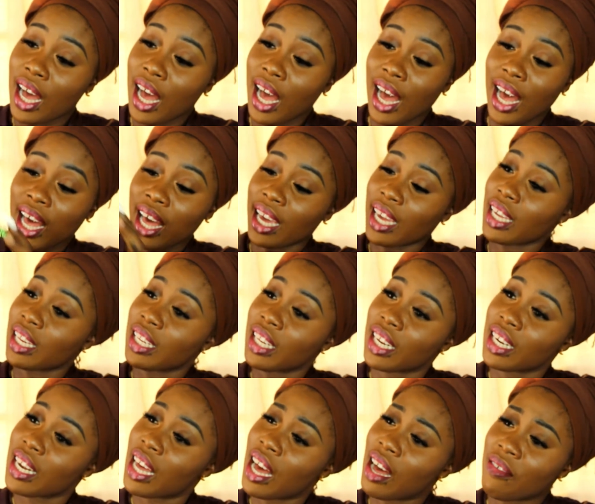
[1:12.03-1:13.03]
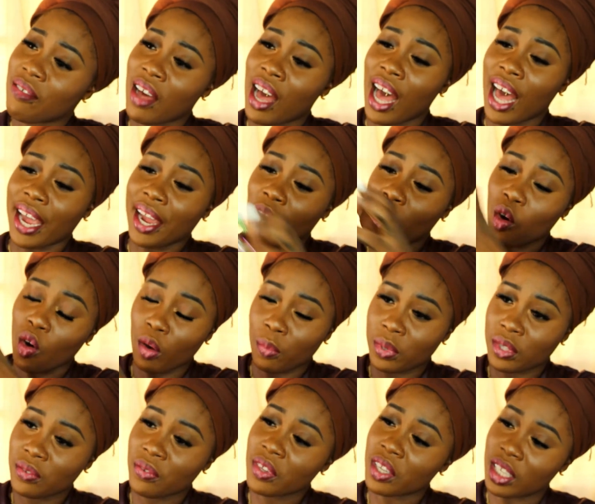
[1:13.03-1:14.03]
I didn't have high
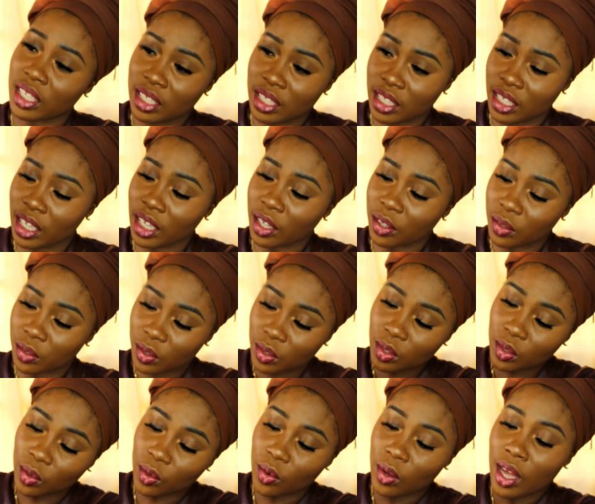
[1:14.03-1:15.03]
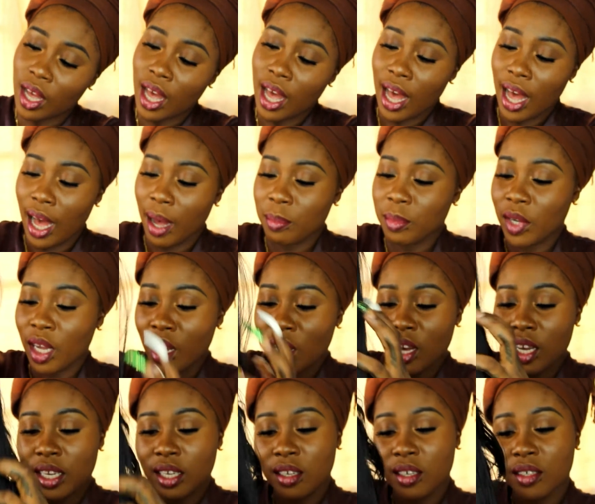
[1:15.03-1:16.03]
hopes for this hair, so I'm not
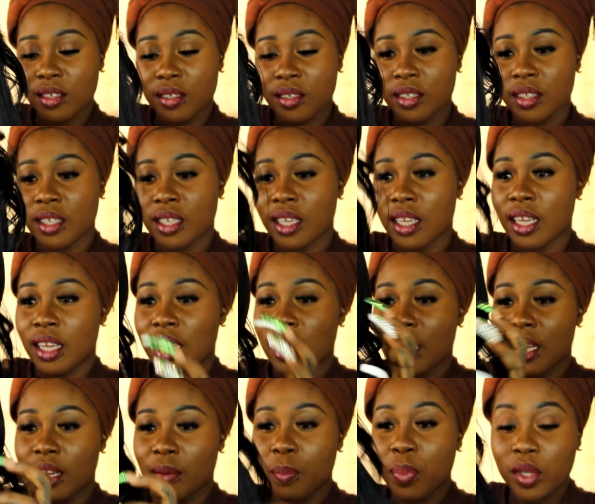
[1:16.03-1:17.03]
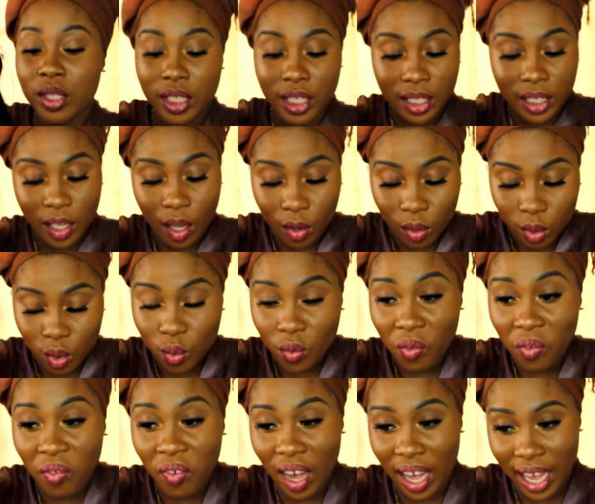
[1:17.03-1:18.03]
gonna put it down too
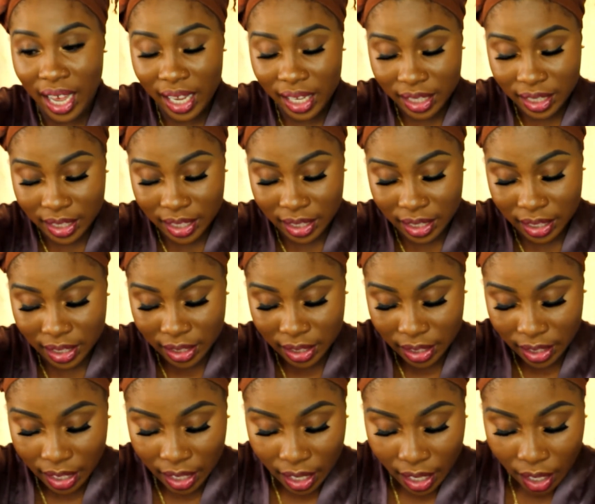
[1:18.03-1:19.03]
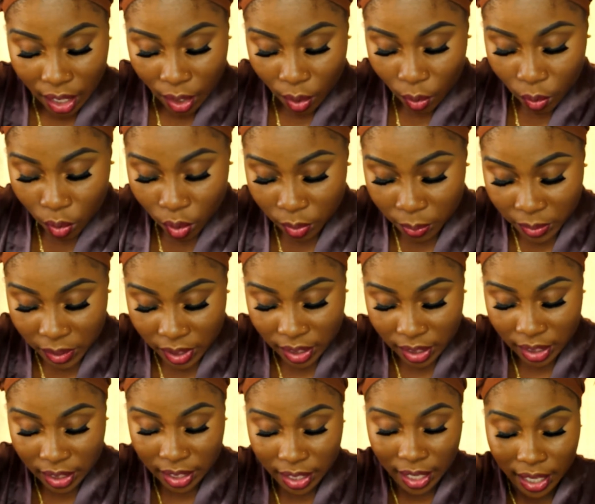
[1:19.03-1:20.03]
fast.
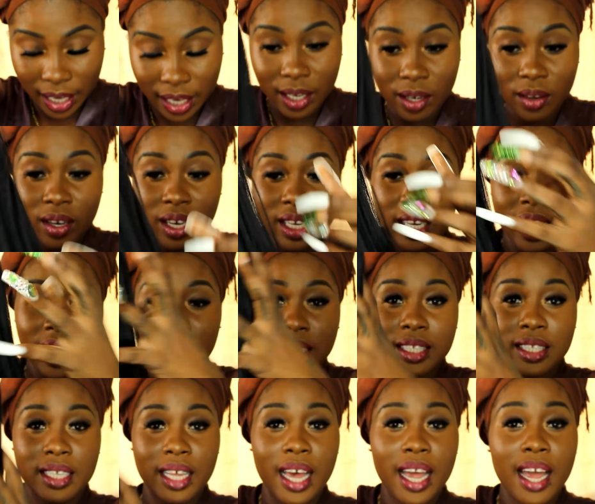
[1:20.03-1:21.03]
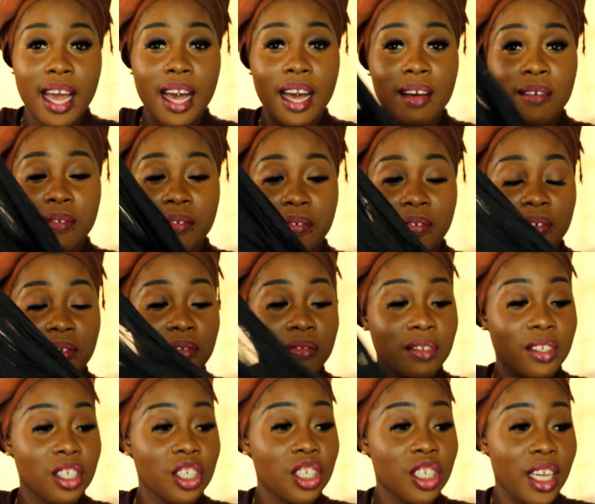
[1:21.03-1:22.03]
Oops. And look at that, I have
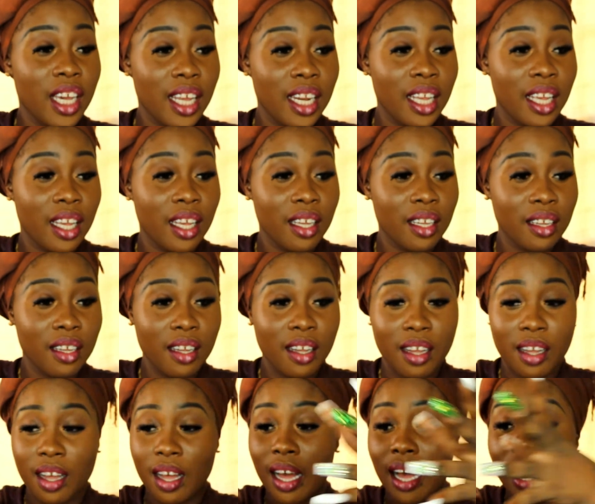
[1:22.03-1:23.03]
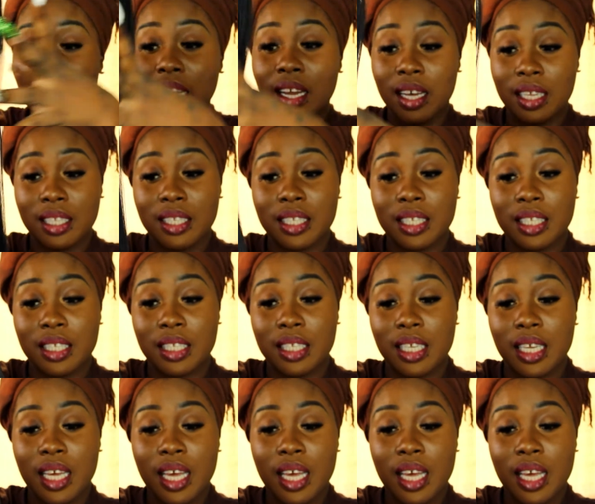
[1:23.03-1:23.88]
shedding a lot,